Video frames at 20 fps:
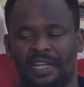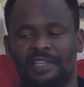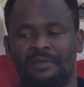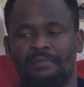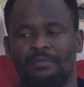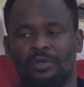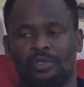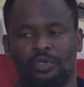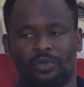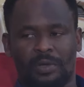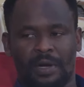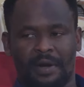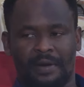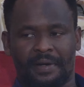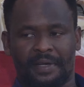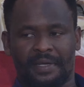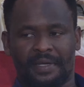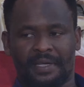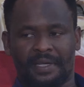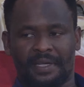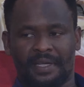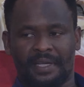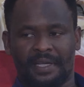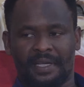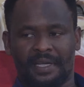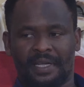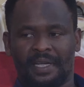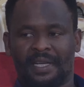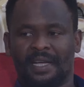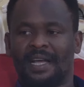at the mortuary
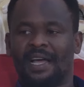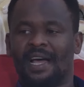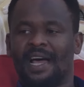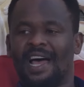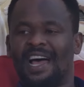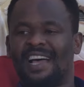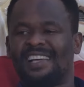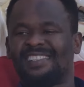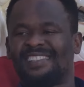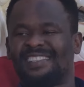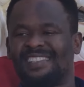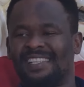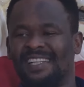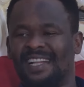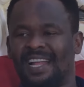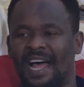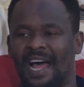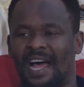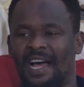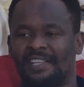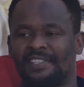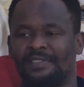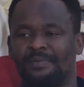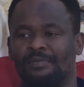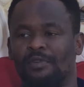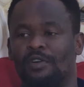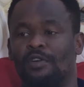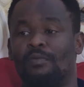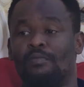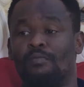and still has
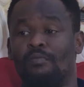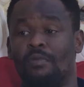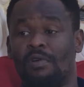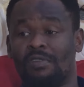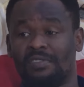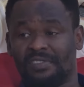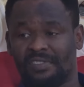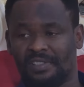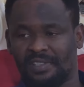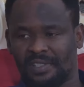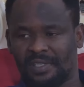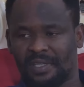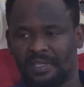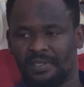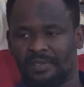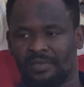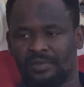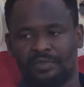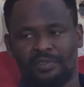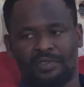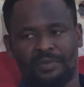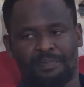more months to